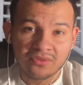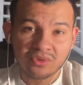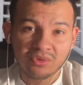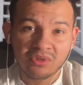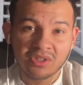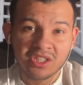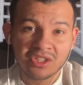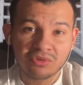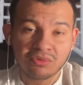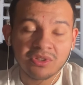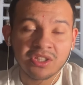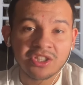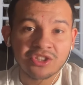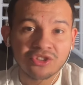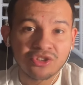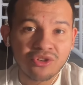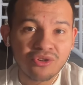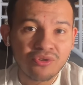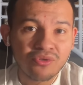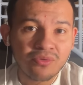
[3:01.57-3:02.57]

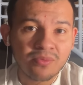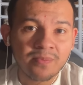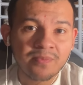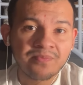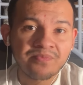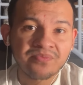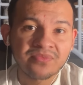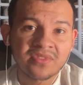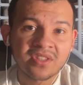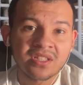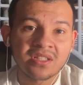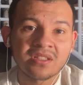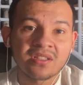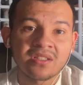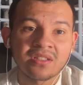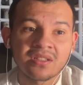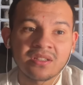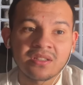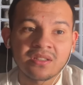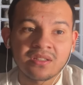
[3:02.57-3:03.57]
2022.
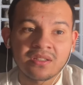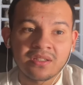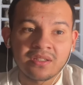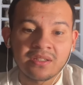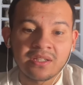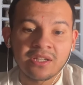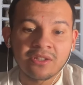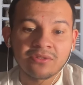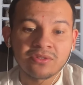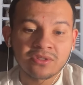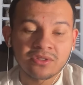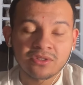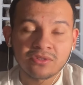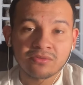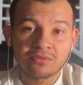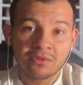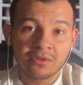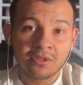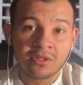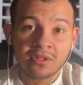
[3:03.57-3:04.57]
Now, this is
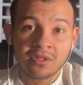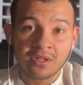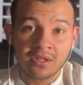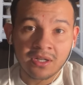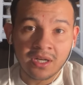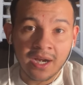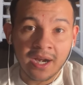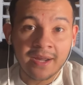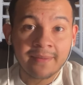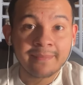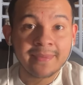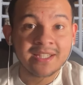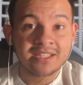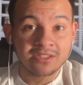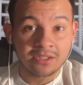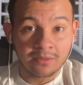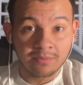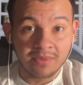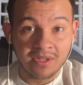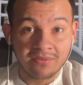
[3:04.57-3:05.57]
where I mess
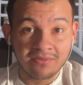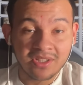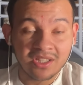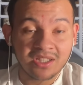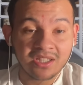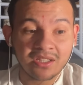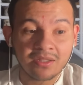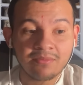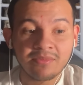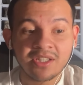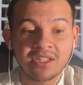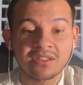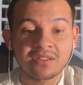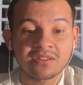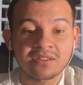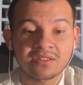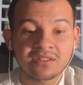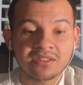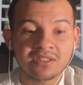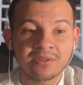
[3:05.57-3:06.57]
up everything,
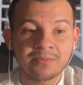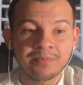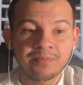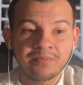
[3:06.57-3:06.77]
because